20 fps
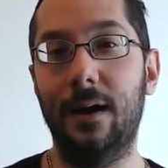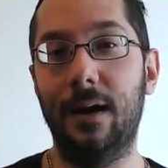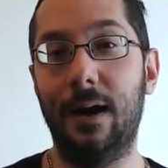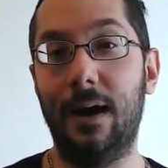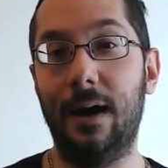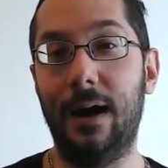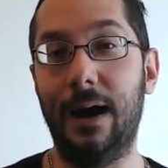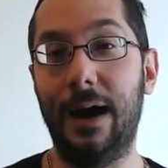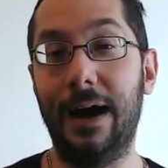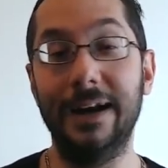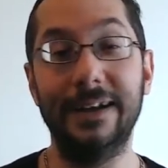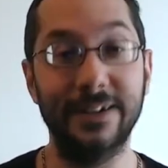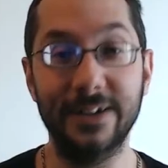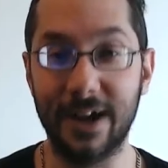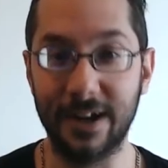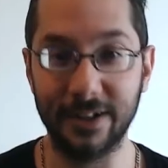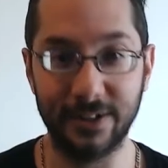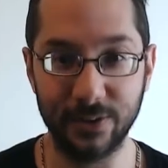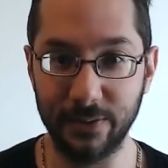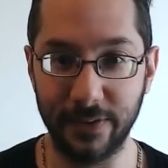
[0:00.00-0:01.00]
I did
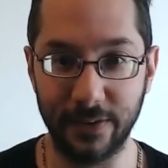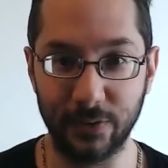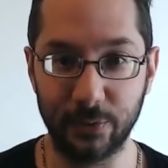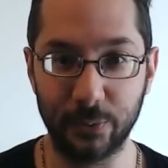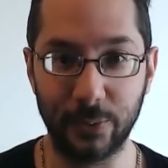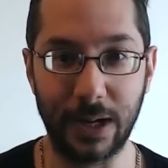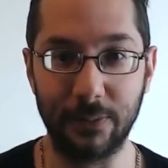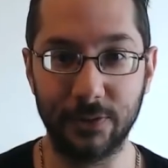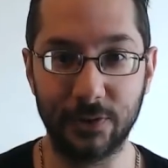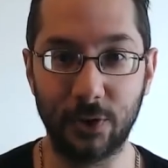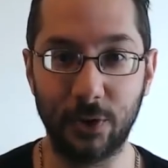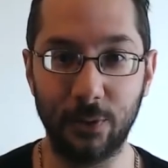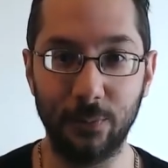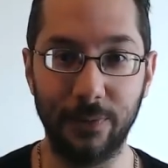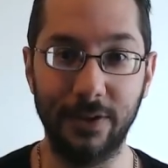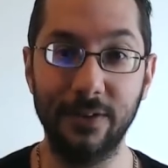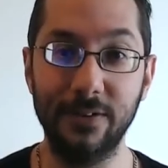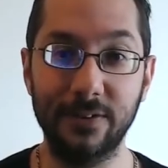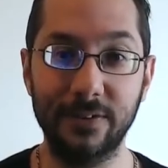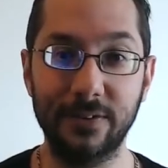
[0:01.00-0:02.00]
not do this when I was
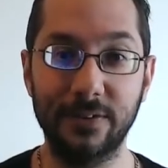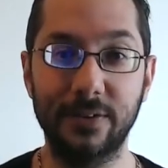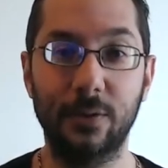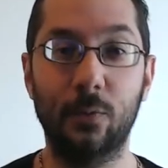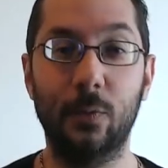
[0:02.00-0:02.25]
homeless.